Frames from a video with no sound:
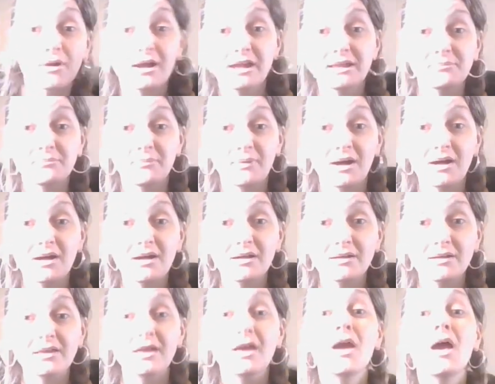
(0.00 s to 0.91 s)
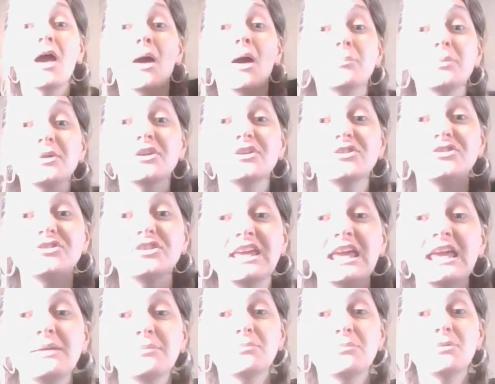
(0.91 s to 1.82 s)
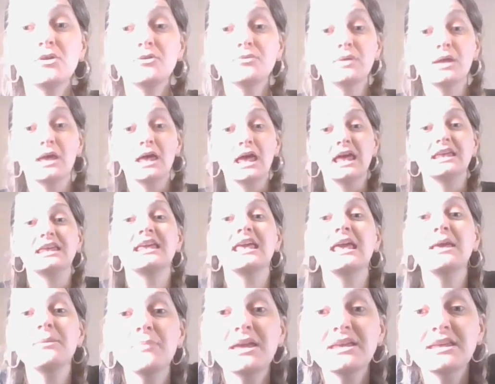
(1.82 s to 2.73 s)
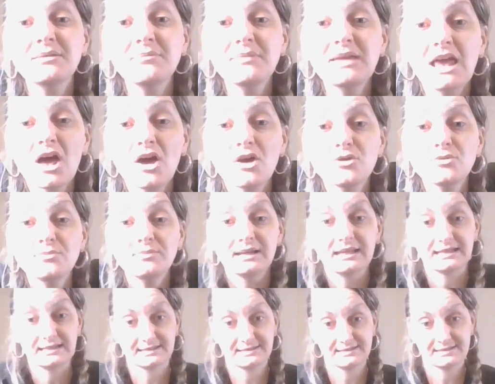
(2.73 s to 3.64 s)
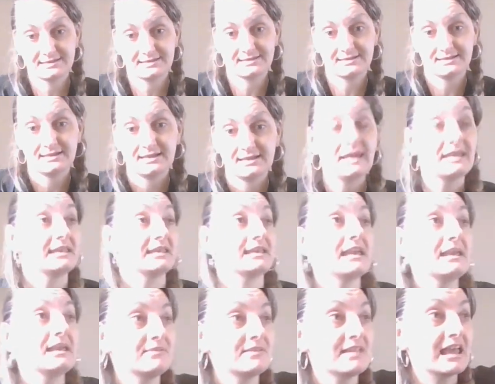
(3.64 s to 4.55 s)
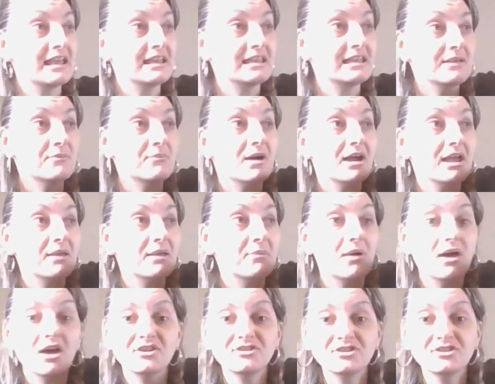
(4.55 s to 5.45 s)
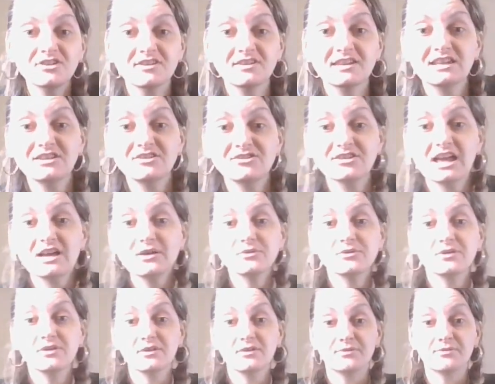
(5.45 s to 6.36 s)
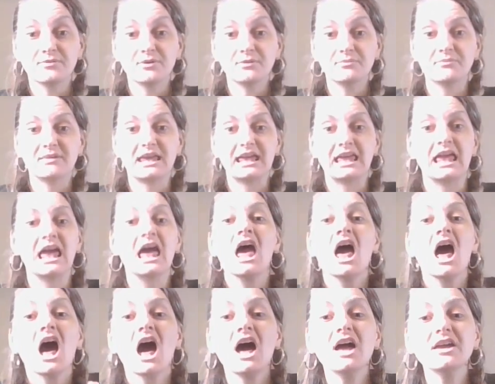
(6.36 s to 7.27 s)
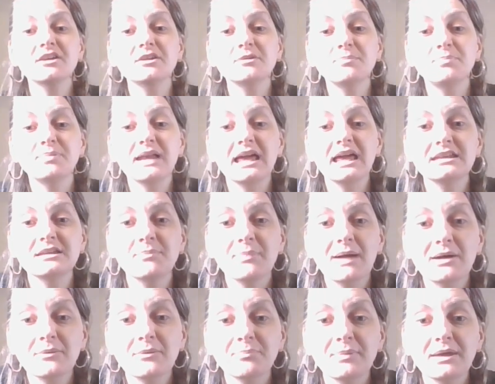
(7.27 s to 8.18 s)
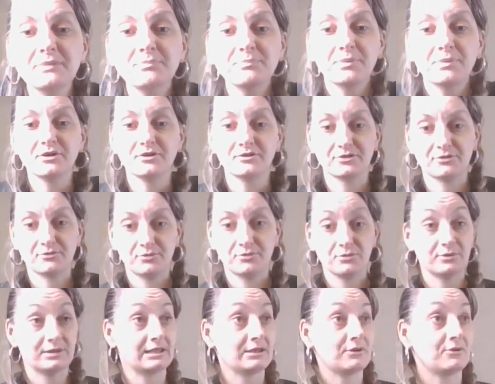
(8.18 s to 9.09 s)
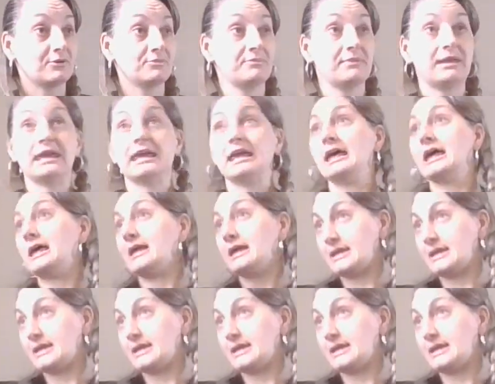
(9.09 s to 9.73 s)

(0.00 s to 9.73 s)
Primark because you keep making me homeless. You keep taking my emergency shelters from me. I complain about bed bugs crawling on me.